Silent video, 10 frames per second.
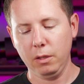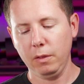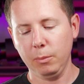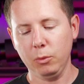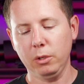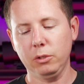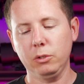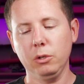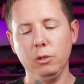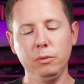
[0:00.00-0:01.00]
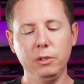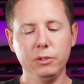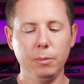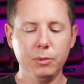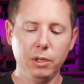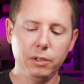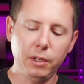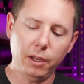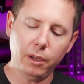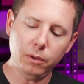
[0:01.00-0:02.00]
Then I'm going to turn this upside
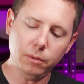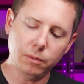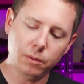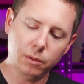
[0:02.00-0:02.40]
down.